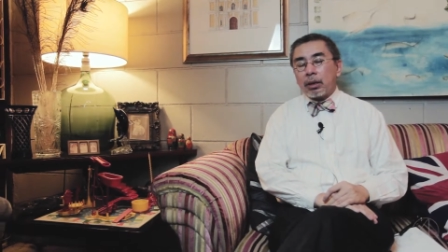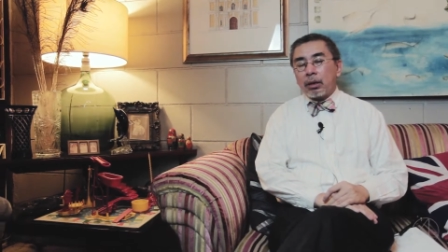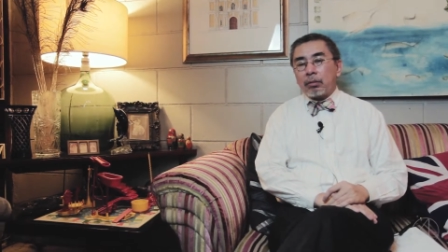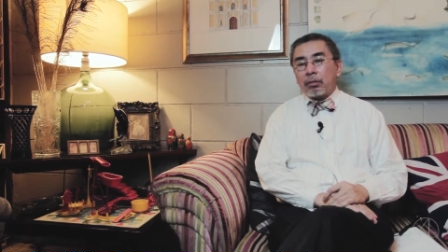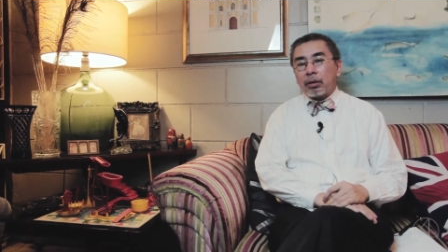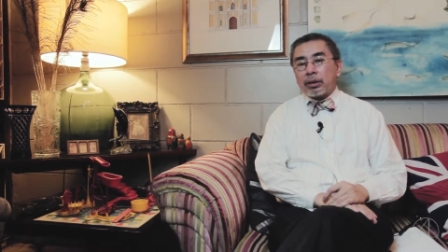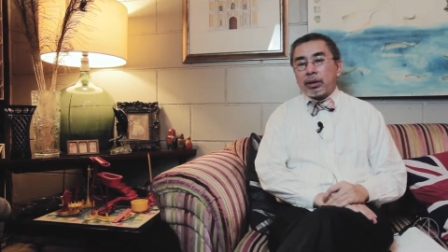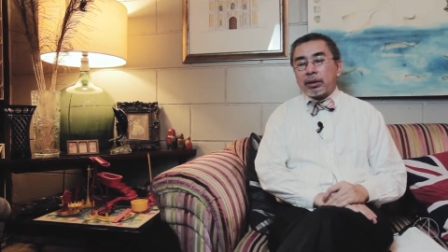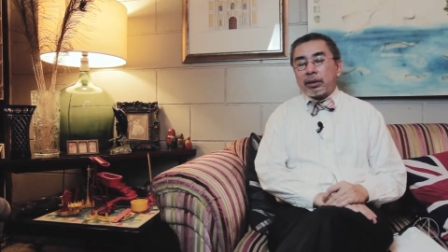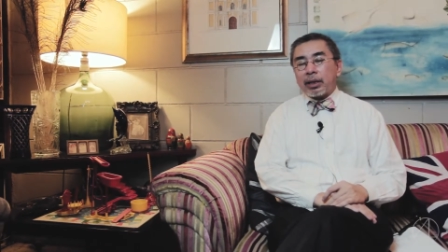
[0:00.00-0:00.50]

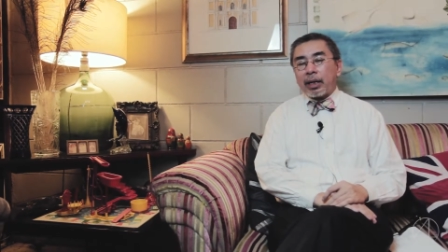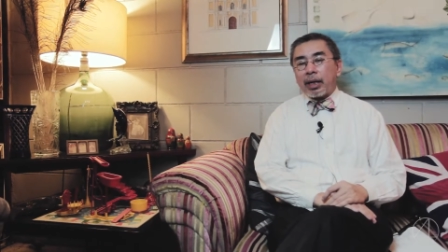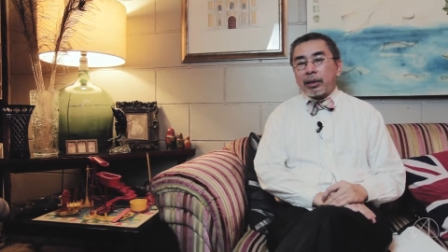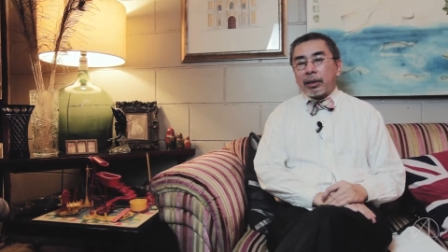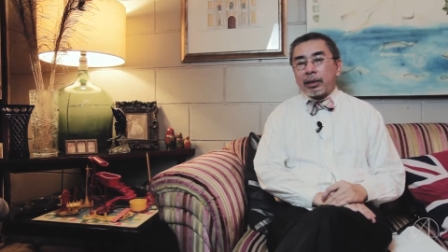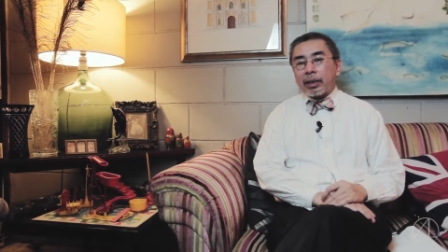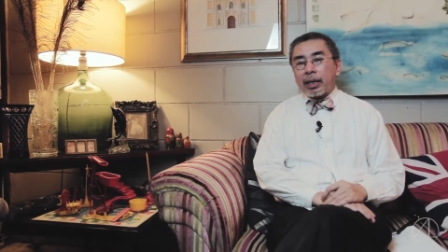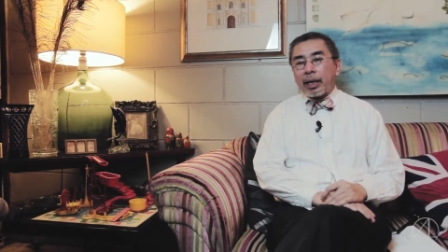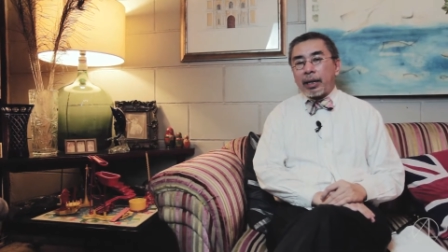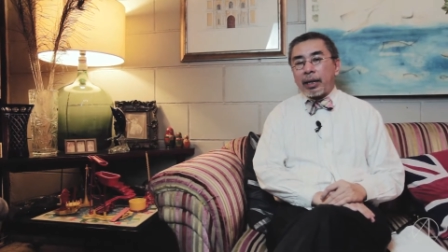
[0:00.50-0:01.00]
Well, the style
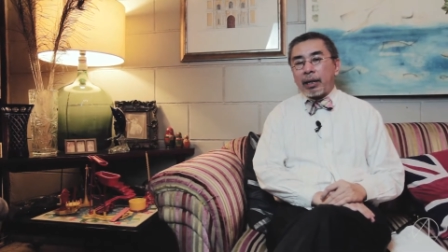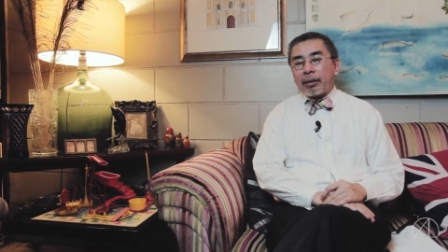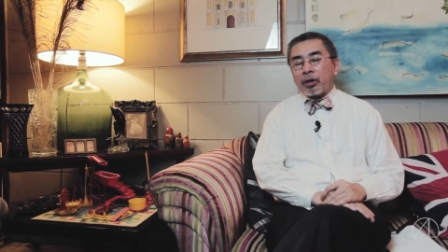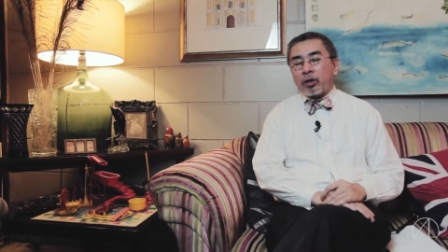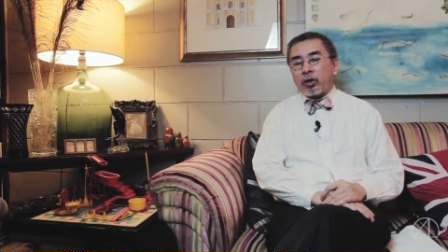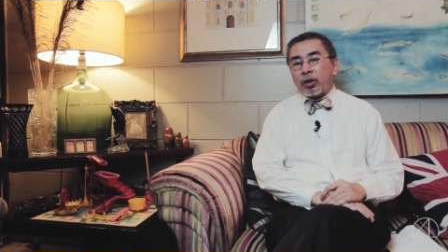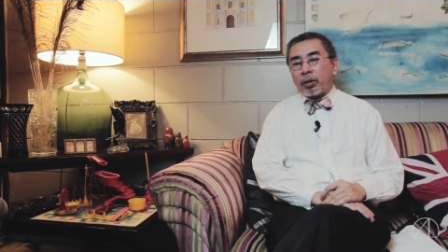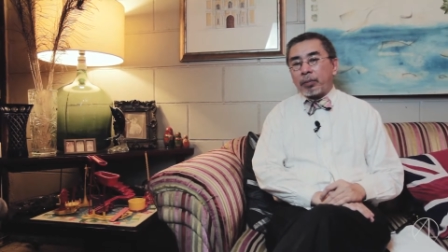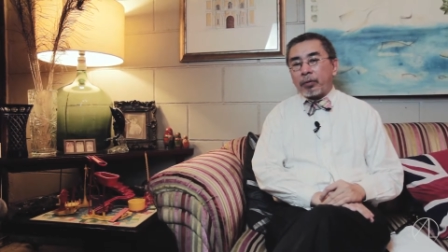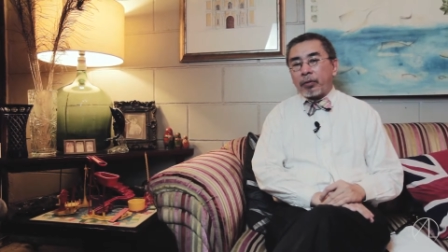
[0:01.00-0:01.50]
that I
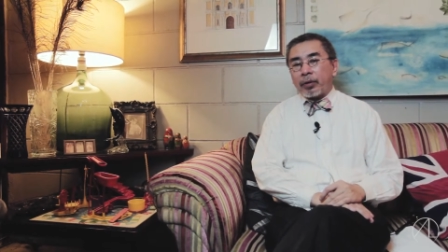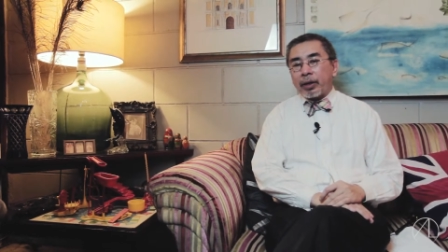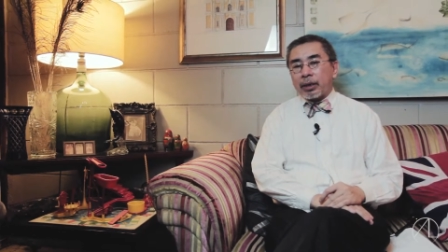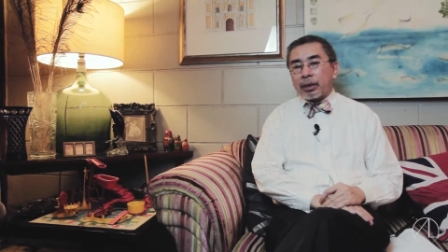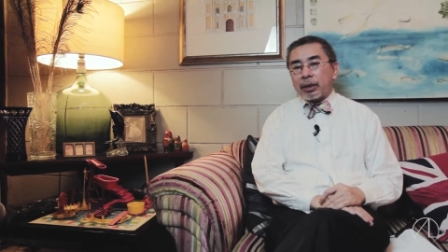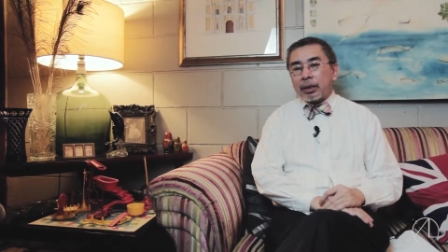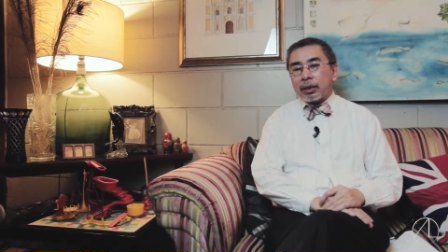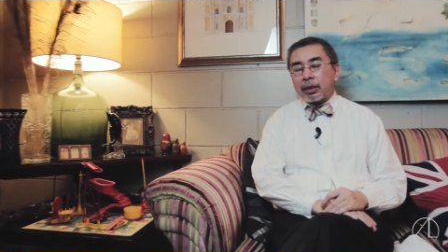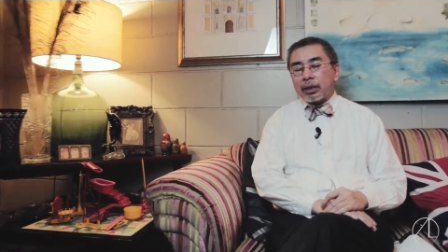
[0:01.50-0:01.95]
incorporated